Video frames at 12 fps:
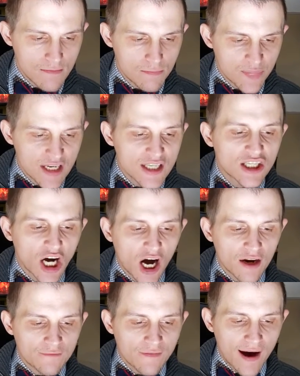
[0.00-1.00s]
Be
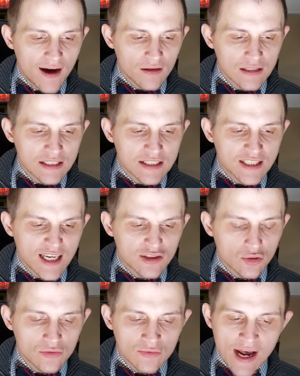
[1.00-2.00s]
gone, vile insect,
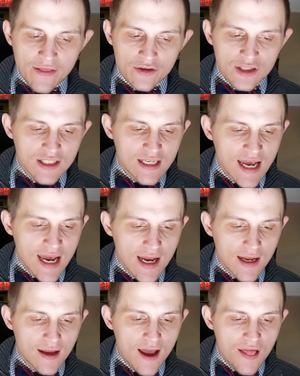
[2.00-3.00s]
or rather
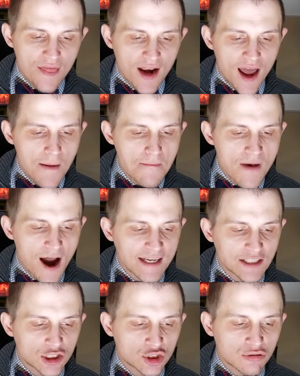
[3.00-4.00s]
stay, that I
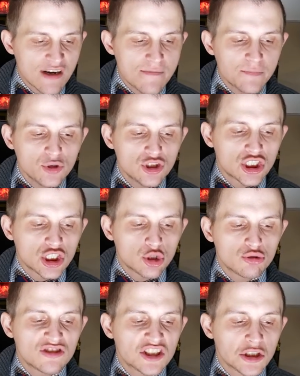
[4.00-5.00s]
might trample
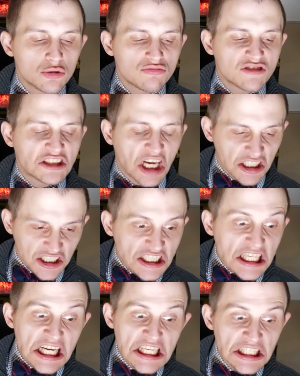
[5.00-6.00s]
you to
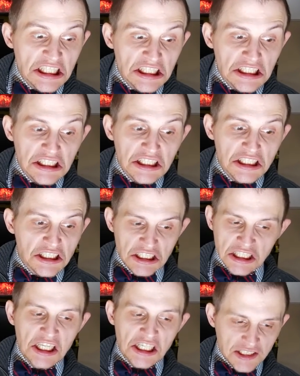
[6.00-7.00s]
dust.
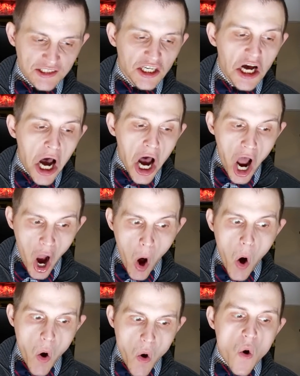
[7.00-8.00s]
And
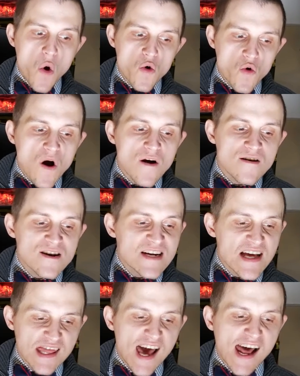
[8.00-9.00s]
oh,
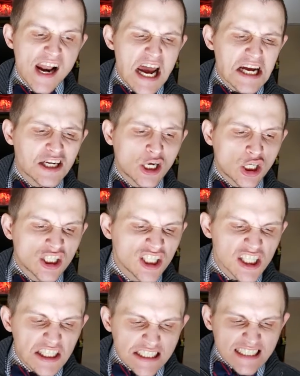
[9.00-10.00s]
that I
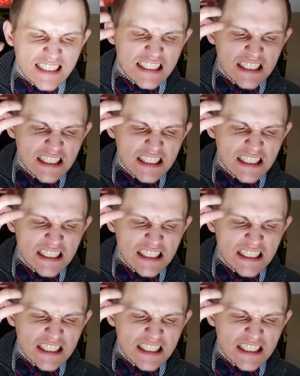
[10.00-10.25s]
could,